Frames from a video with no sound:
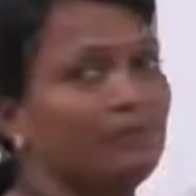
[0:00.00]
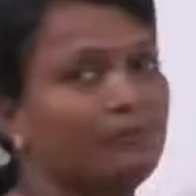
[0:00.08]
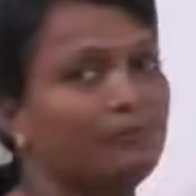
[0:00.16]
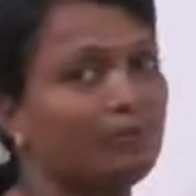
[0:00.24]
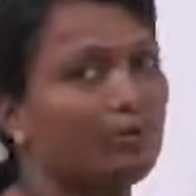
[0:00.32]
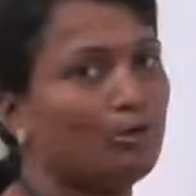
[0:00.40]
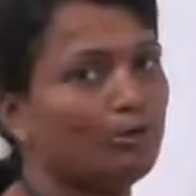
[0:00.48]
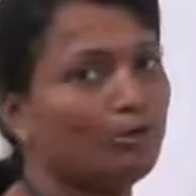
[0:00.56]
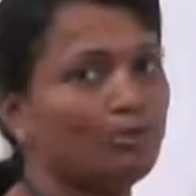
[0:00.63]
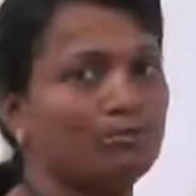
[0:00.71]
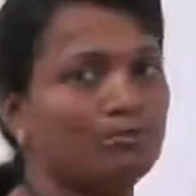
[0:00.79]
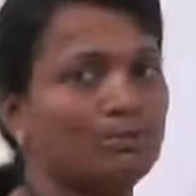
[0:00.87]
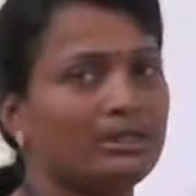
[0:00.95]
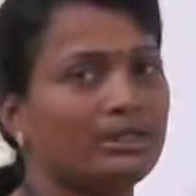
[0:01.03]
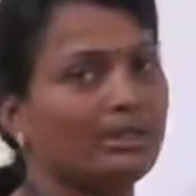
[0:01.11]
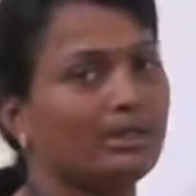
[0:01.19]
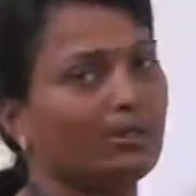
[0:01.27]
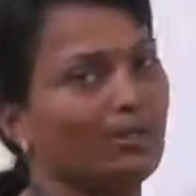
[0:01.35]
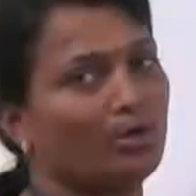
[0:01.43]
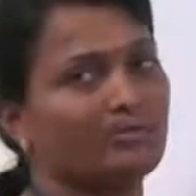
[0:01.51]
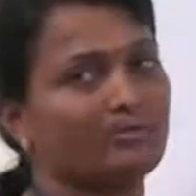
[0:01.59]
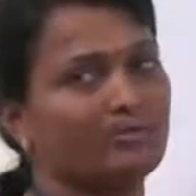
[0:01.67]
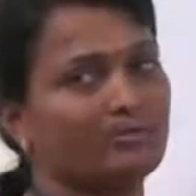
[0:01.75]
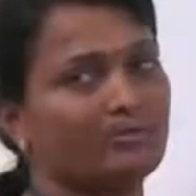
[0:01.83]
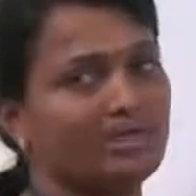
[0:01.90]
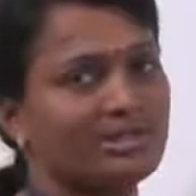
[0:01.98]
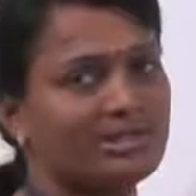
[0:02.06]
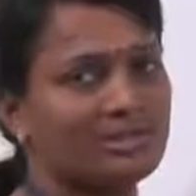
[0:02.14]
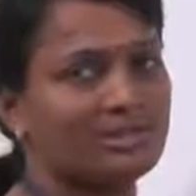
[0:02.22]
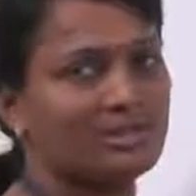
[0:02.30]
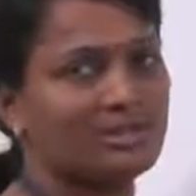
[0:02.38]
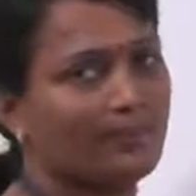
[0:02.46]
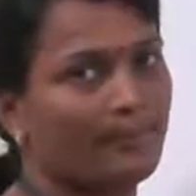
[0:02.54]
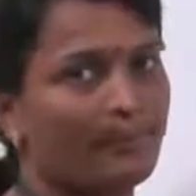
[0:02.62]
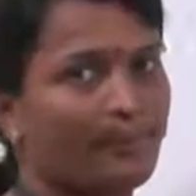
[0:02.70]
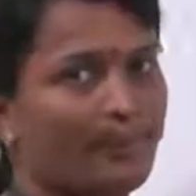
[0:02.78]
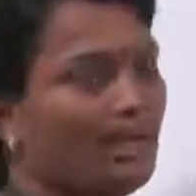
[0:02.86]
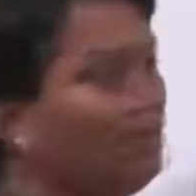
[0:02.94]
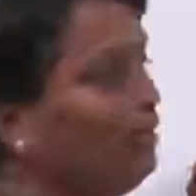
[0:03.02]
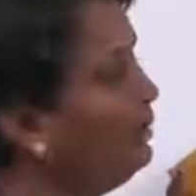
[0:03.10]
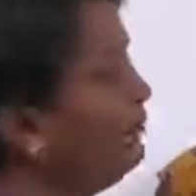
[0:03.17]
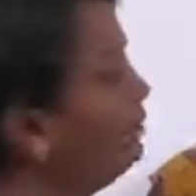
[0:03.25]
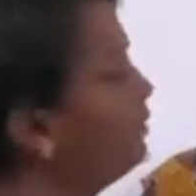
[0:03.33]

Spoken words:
If you want to take a coin from this pile,